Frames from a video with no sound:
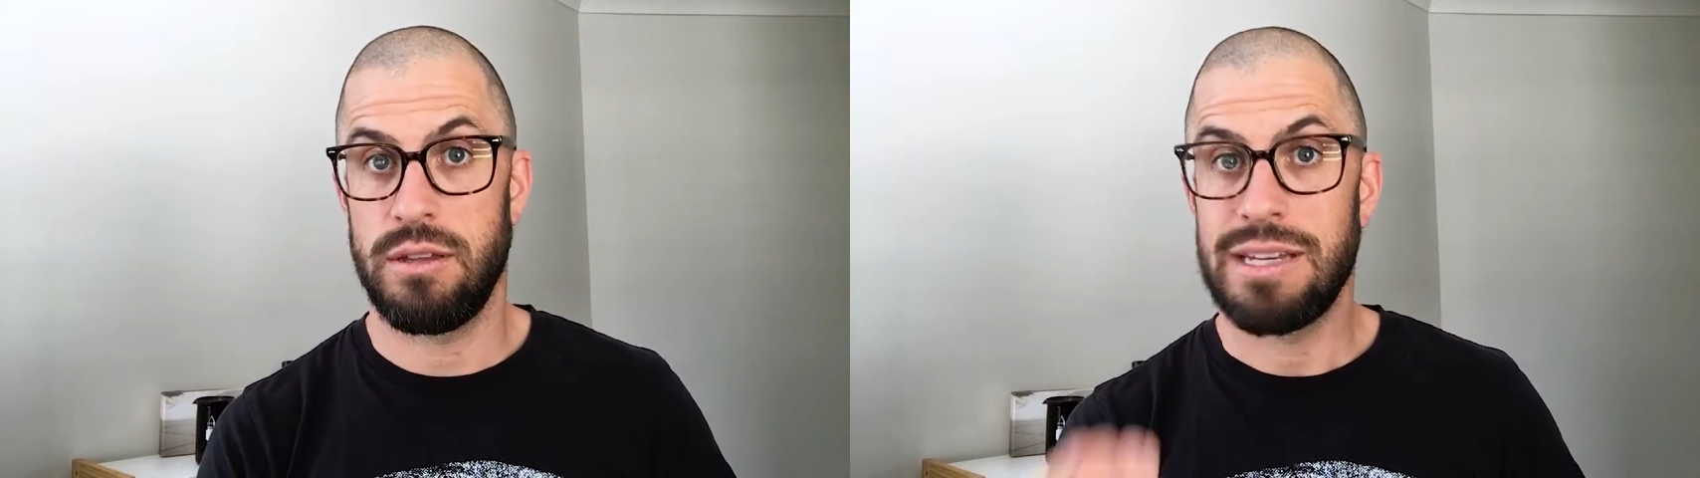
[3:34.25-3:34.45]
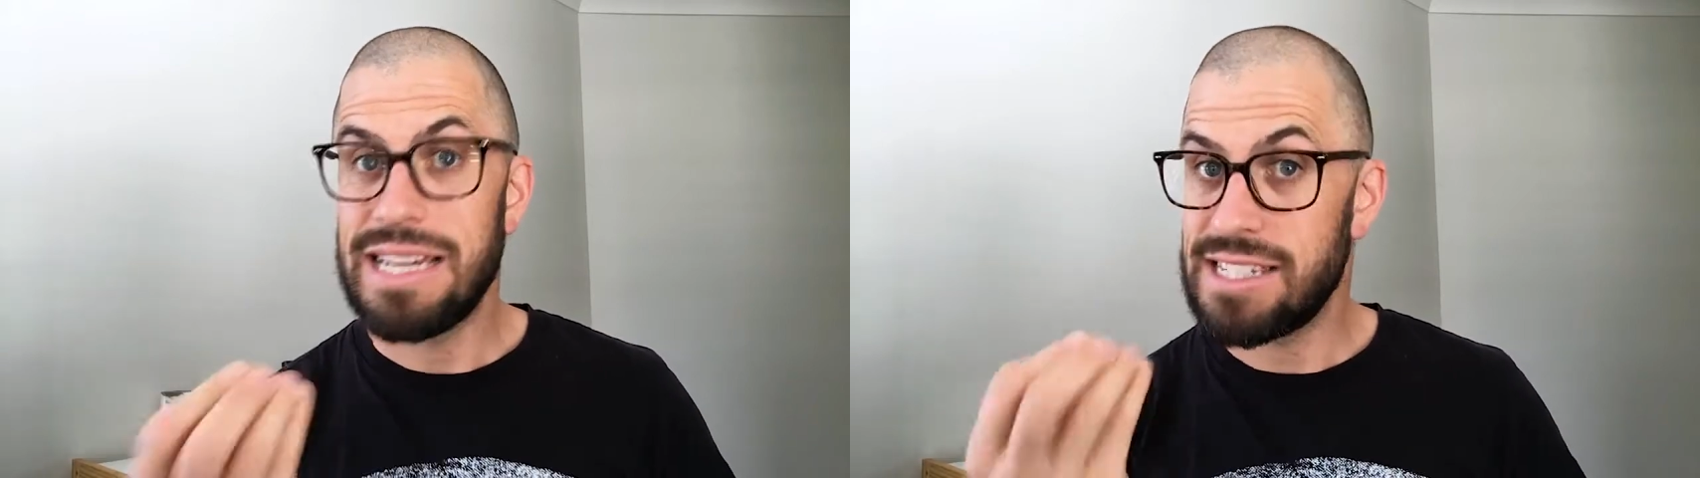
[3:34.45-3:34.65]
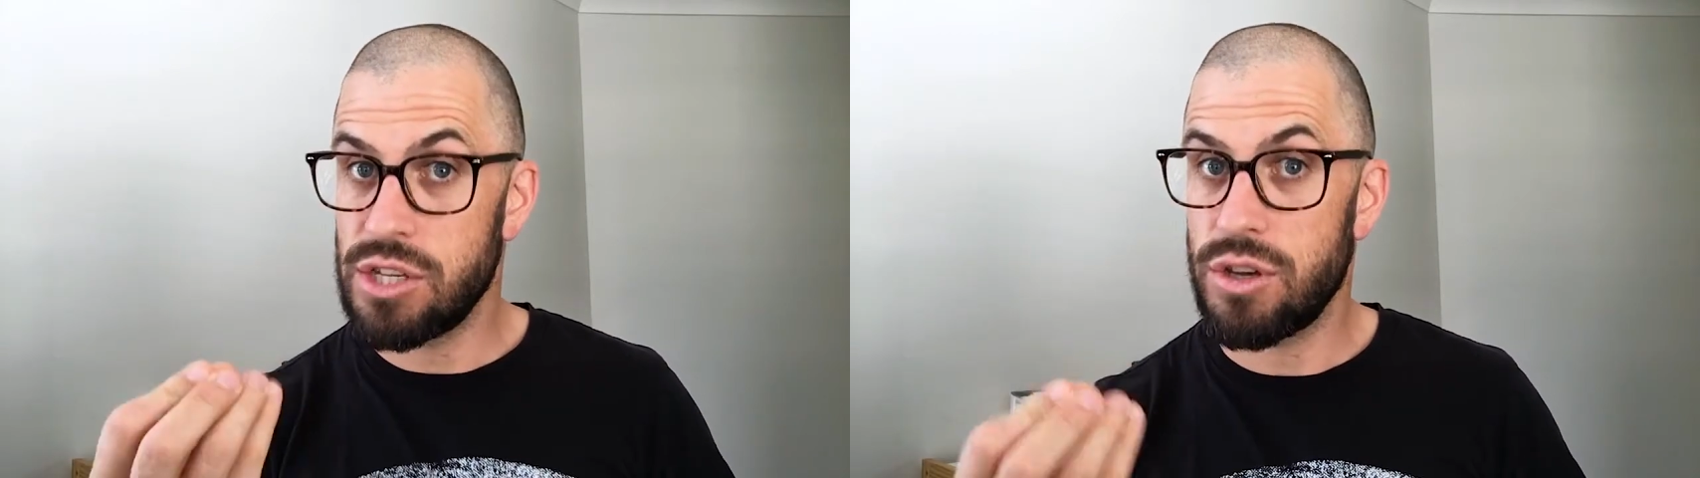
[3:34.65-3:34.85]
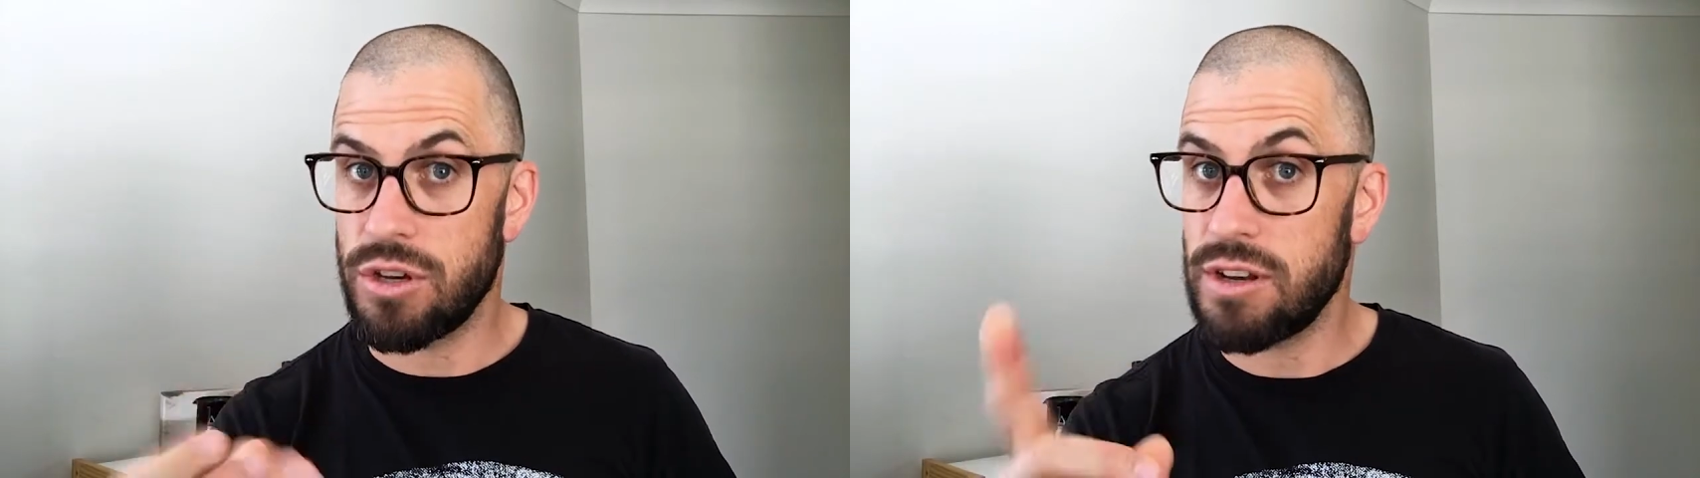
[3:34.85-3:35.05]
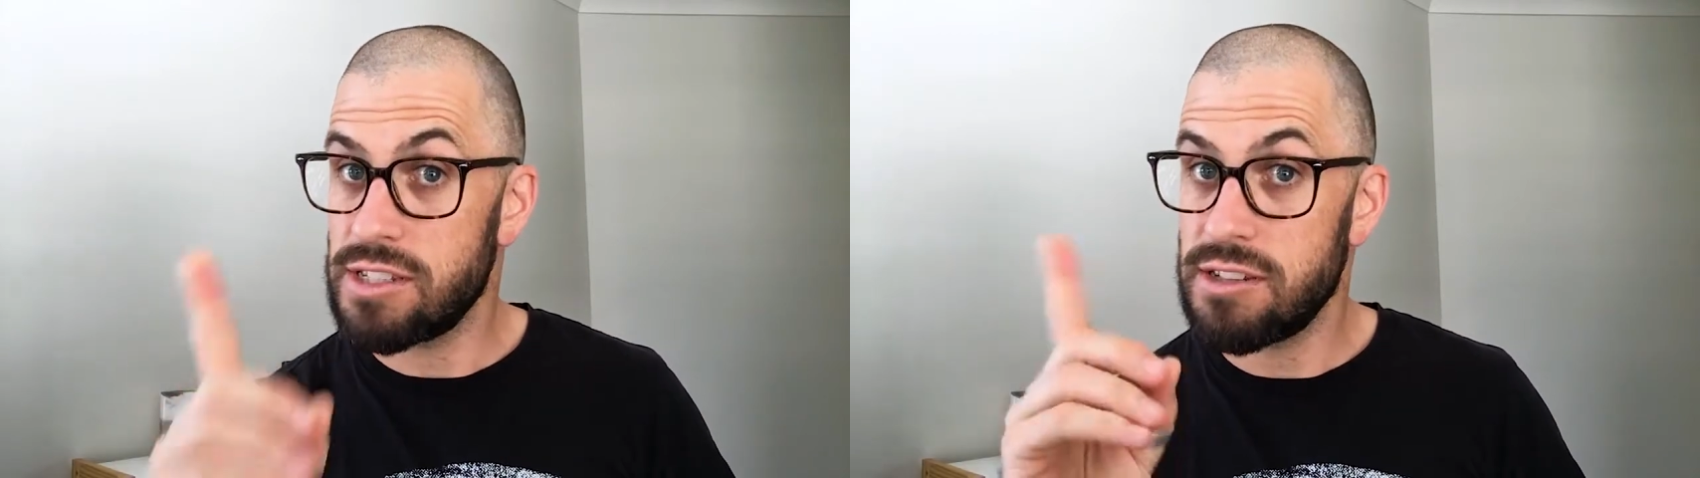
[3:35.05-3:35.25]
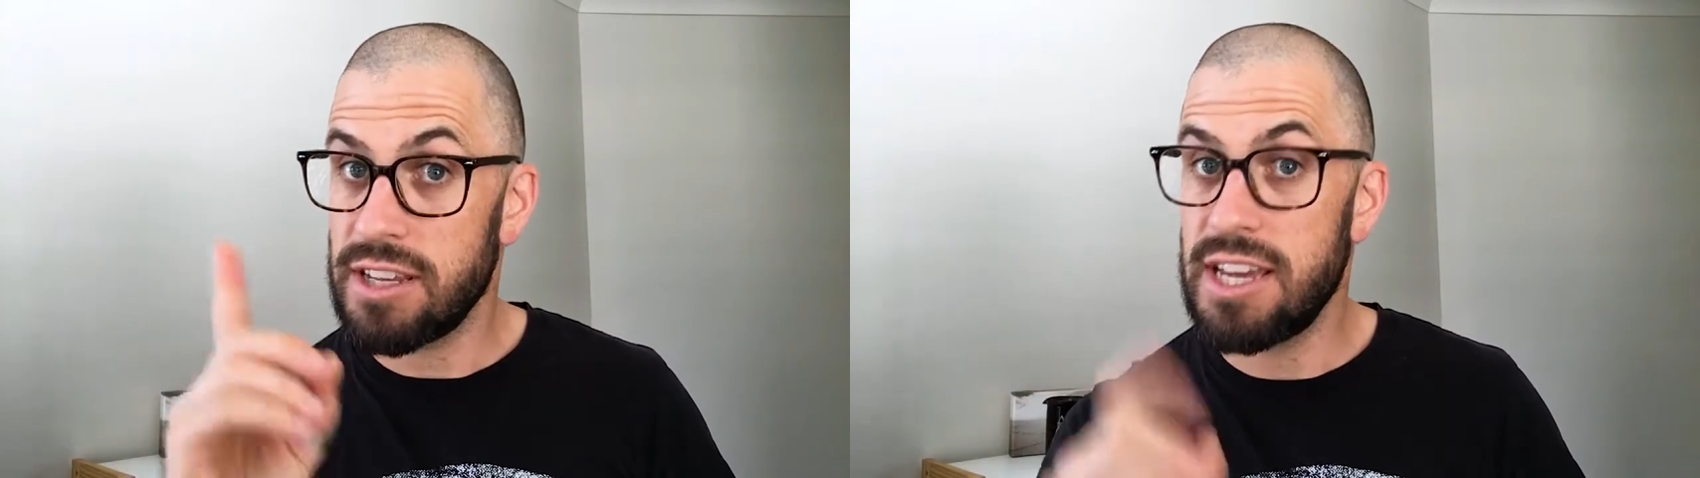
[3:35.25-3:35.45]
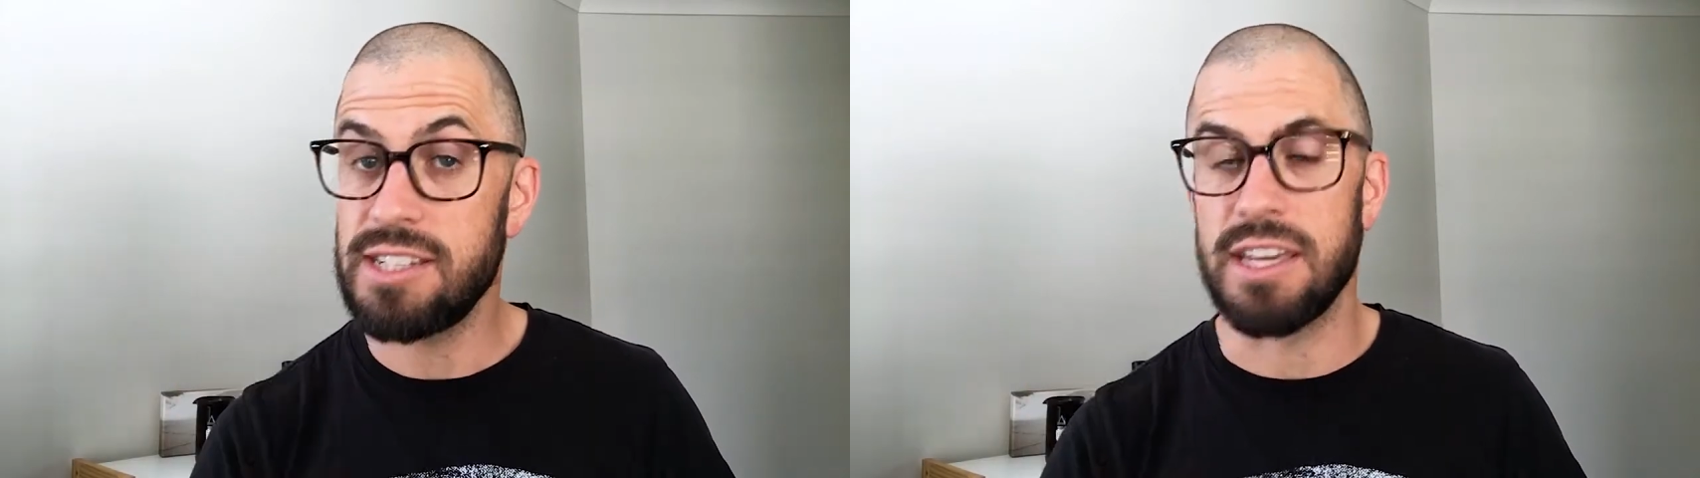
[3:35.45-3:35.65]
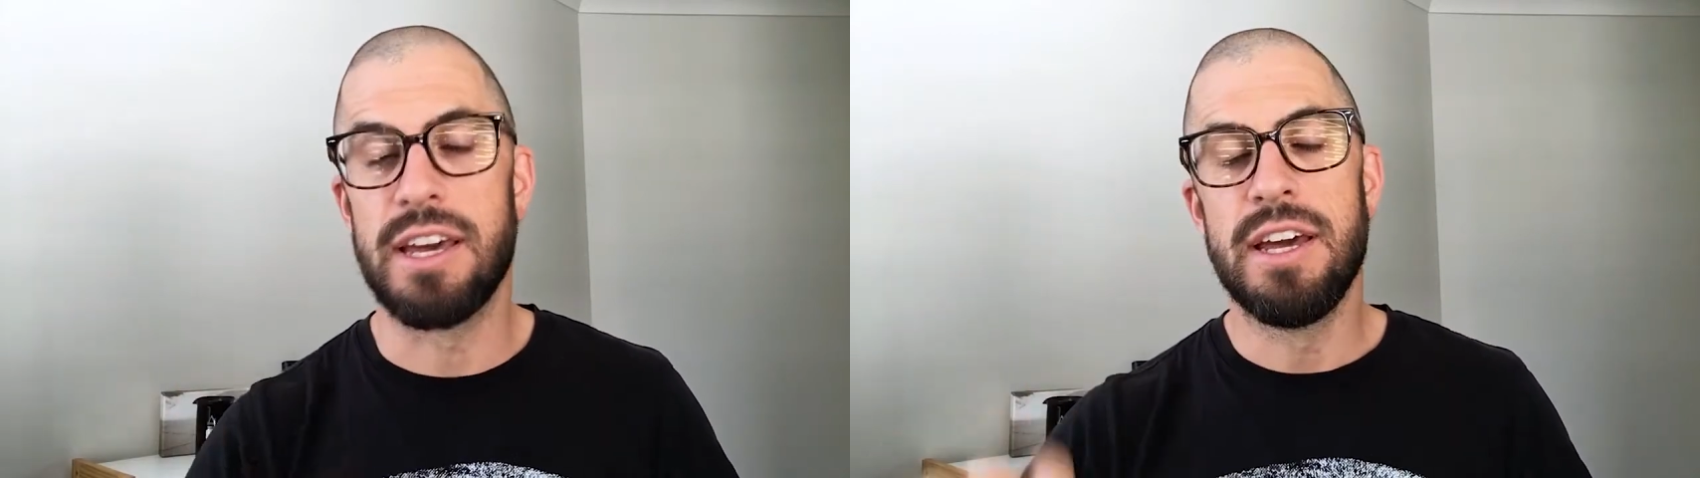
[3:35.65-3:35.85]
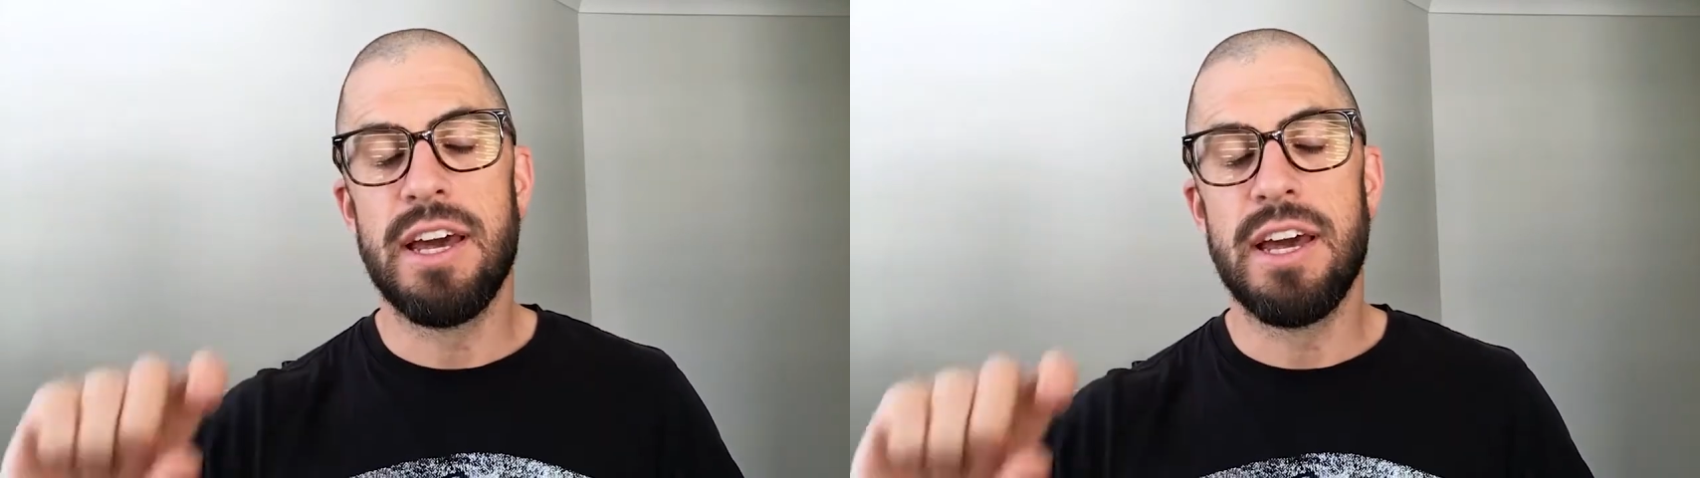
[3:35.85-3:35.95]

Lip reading: Easier, not necessarily easy.